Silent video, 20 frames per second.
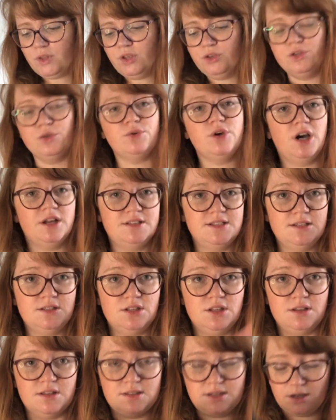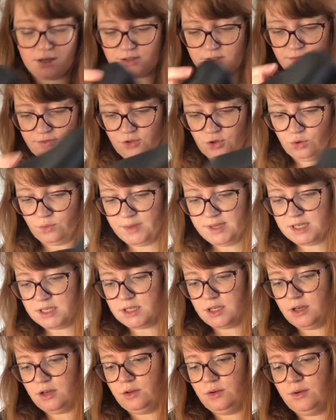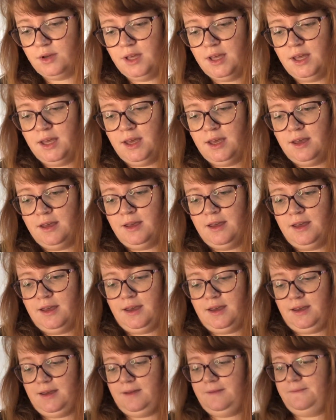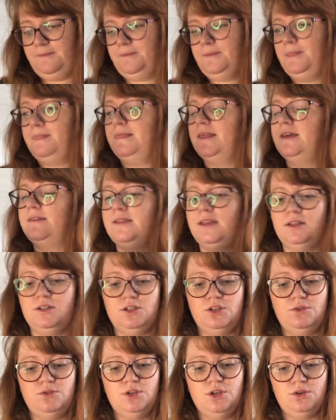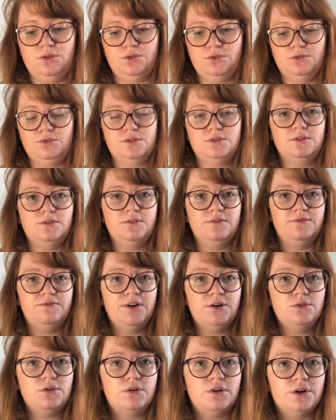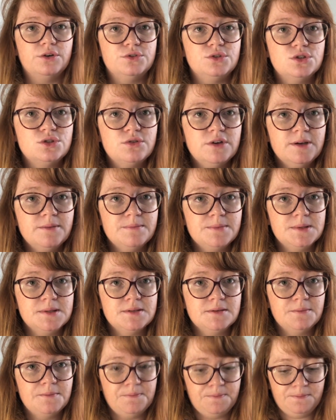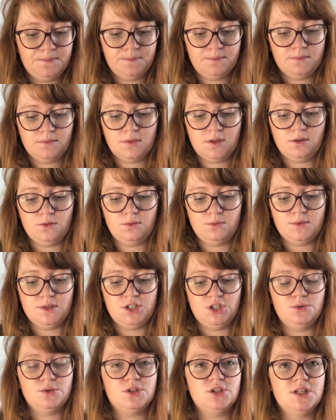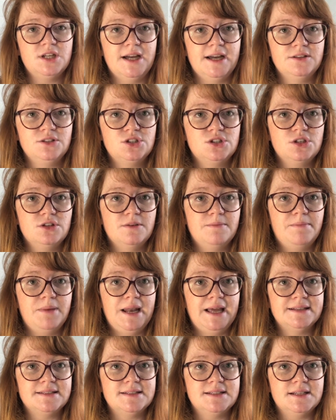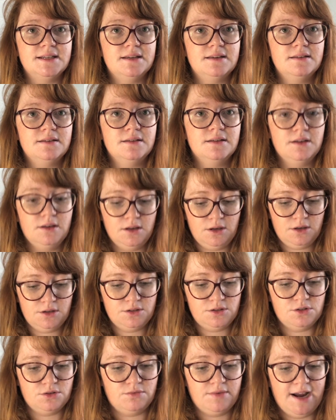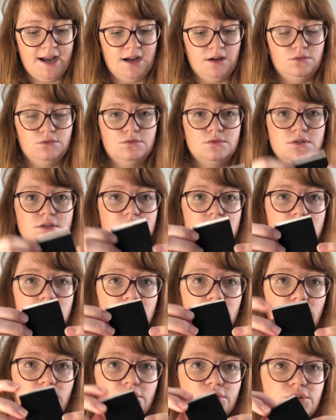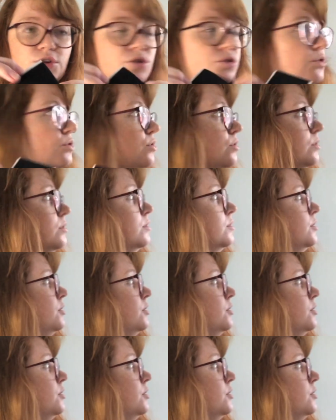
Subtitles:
You cut it to the size of your window, and then you use Velcro strips which you attach to the plastic surround on your